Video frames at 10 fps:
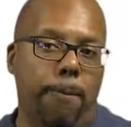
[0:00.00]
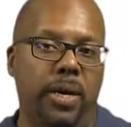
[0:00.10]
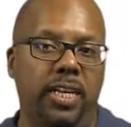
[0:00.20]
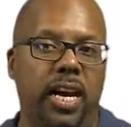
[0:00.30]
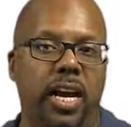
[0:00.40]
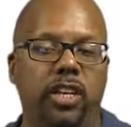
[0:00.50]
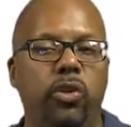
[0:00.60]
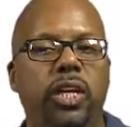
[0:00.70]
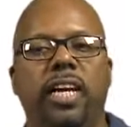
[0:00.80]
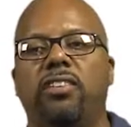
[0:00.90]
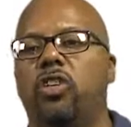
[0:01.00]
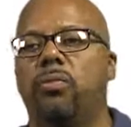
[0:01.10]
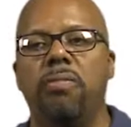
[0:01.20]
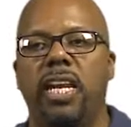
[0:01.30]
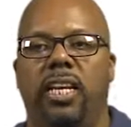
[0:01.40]
But you could execute
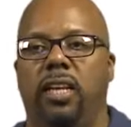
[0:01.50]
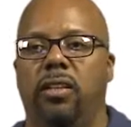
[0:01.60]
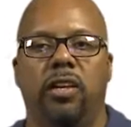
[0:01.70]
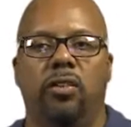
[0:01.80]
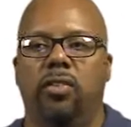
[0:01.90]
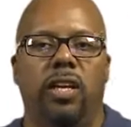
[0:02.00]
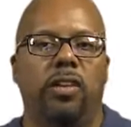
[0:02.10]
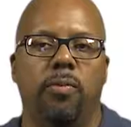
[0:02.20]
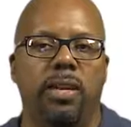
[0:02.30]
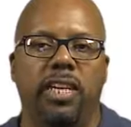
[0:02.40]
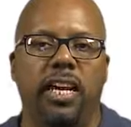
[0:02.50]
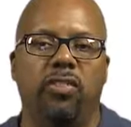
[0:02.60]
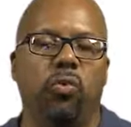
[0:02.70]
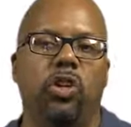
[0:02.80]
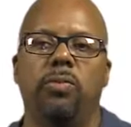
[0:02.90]
many. There are many
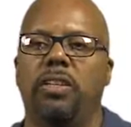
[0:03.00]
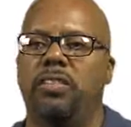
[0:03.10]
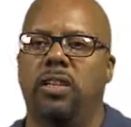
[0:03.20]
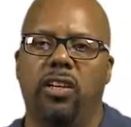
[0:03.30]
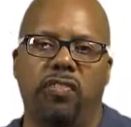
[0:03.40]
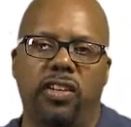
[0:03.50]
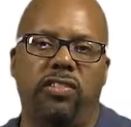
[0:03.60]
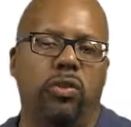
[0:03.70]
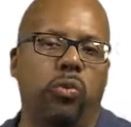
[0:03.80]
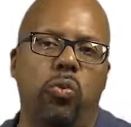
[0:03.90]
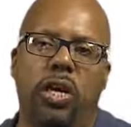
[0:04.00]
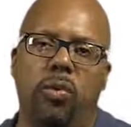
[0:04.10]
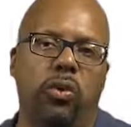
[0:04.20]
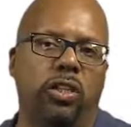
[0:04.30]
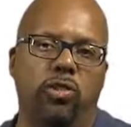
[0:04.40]
cases where you might say, look, if x is equal to 1, I
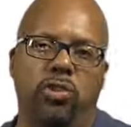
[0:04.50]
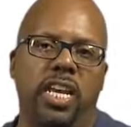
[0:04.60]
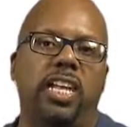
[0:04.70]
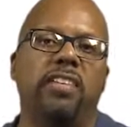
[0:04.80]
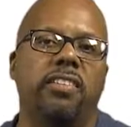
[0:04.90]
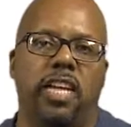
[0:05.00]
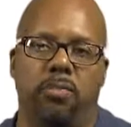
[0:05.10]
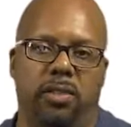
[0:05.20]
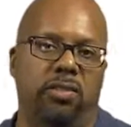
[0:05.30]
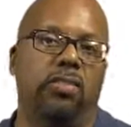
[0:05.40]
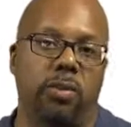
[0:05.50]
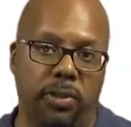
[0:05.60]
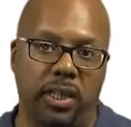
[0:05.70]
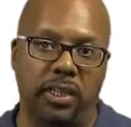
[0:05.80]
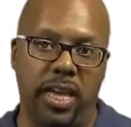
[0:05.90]
want to do 10 statements,
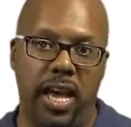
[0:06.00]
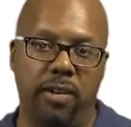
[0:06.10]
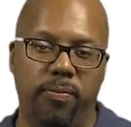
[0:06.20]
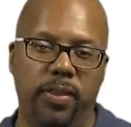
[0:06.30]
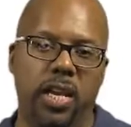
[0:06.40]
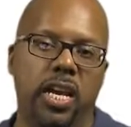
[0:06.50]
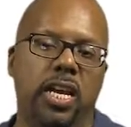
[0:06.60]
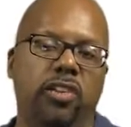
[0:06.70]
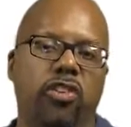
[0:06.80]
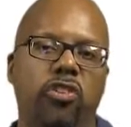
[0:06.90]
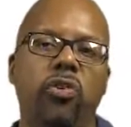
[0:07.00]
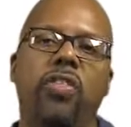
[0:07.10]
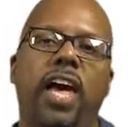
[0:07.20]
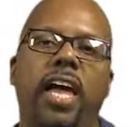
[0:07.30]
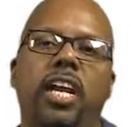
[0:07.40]
something like that. To do
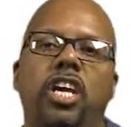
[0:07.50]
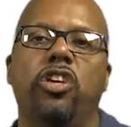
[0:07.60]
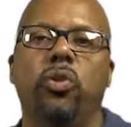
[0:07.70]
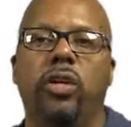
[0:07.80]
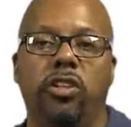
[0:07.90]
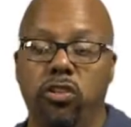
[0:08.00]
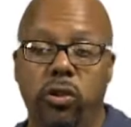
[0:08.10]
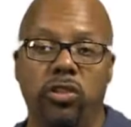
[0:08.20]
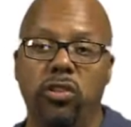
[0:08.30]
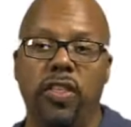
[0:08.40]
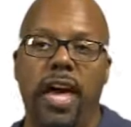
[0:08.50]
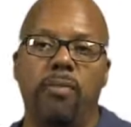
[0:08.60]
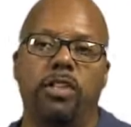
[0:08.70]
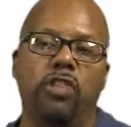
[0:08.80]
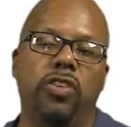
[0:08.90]
that, you can do
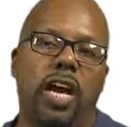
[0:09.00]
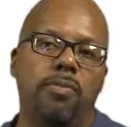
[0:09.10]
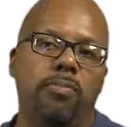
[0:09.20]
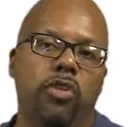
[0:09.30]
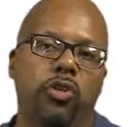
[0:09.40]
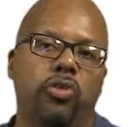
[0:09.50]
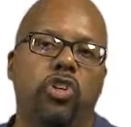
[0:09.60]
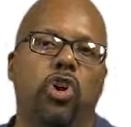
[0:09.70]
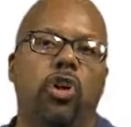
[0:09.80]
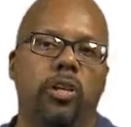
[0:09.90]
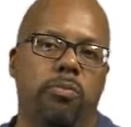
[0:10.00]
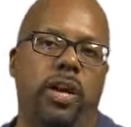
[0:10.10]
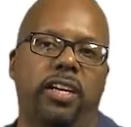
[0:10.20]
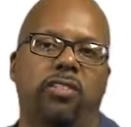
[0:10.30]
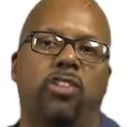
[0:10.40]
that, but you've got to use curly
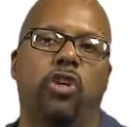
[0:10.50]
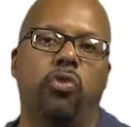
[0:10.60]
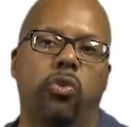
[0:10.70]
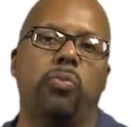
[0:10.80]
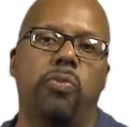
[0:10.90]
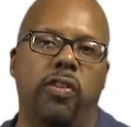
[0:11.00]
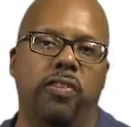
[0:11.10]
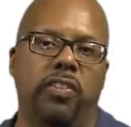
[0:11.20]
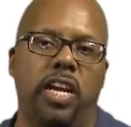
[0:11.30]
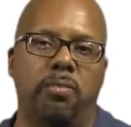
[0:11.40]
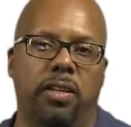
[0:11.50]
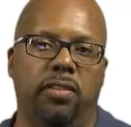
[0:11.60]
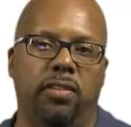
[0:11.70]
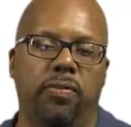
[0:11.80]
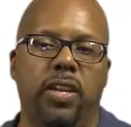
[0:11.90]
brackets to group the
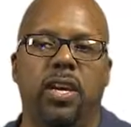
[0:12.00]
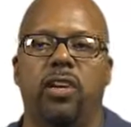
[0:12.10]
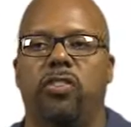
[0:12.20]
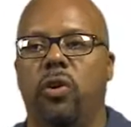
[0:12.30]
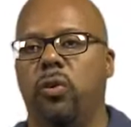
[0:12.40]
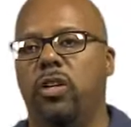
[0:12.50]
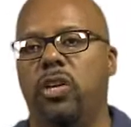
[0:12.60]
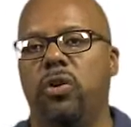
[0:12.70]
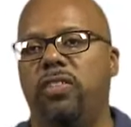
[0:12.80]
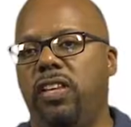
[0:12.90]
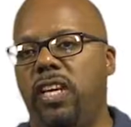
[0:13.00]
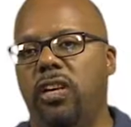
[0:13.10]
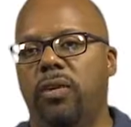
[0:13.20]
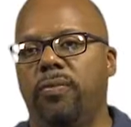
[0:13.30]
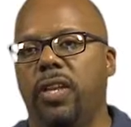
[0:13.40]
statements. So notice
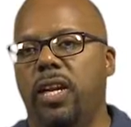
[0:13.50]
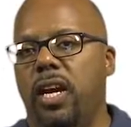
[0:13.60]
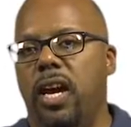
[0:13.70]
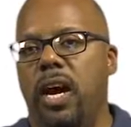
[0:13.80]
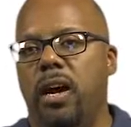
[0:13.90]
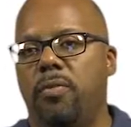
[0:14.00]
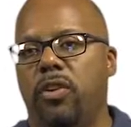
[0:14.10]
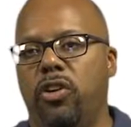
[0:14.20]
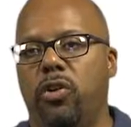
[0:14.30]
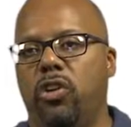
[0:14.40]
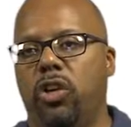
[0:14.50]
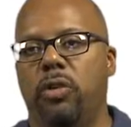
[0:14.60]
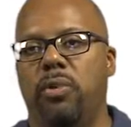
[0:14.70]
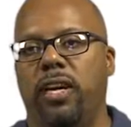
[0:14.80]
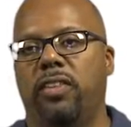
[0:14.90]
here, there are no
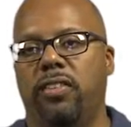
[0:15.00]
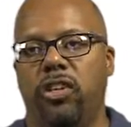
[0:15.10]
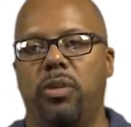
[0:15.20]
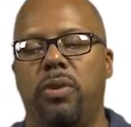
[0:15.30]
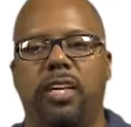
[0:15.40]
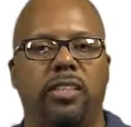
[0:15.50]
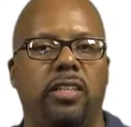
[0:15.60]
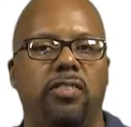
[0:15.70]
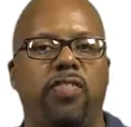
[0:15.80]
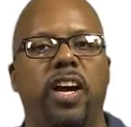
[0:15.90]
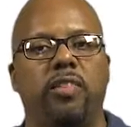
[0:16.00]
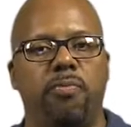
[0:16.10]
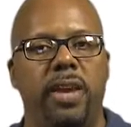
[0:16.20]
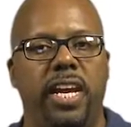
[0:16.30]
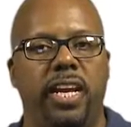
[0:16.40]
curly brackets. There's a curly bracket that defines
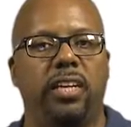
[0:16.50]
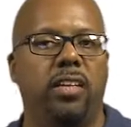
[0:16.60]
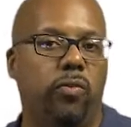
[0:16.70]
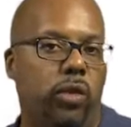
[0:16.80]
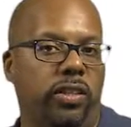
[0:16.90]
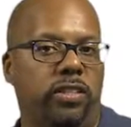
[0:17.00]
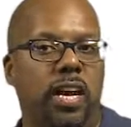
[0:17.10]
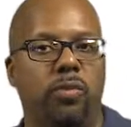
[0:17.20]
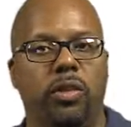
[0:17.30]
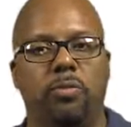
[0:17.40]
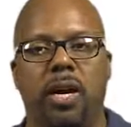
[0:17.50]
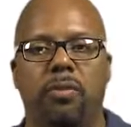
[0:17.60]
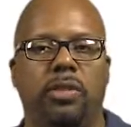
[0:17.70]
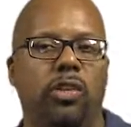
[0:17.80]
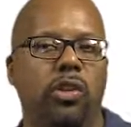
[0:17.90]
main, one at the top, one at the
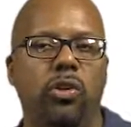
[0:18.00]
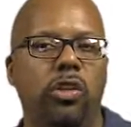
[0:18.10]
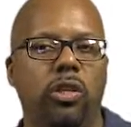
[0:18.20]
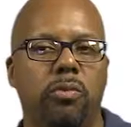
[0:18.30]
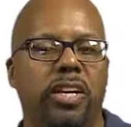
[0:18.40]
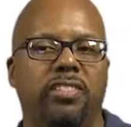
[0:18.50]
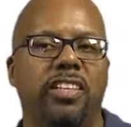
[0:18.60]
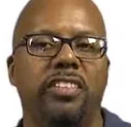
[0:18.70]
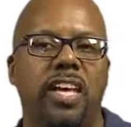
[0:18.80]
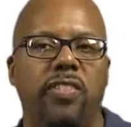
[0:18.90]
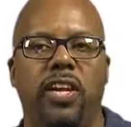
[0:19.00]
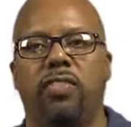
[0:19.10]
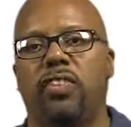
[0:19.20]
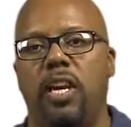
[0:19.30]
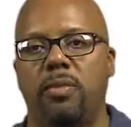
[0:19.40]
bottom, but there are no curly brackets inside the if
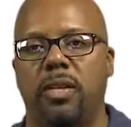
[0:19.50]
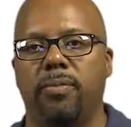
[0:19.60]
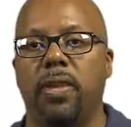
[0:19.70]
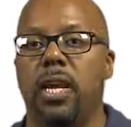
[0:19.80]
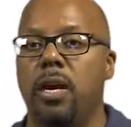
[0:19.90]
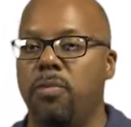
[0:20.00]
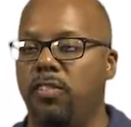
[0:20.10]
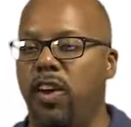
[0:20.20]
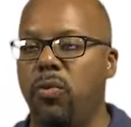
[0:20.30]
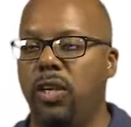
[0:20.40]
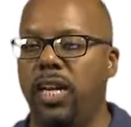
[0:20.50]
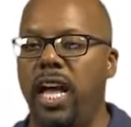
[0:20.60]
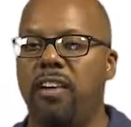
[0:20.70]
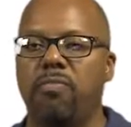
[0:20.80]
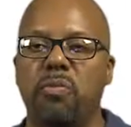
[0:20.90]
statement. But if I wanted to
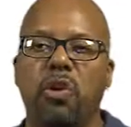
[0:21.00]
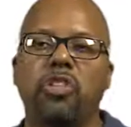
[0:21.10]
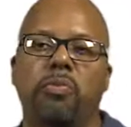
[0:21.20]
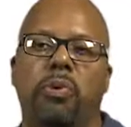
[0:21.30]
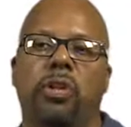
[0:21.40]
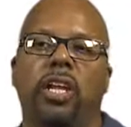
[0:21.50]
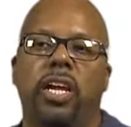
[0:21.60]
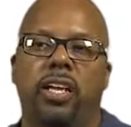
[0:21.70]
have multiple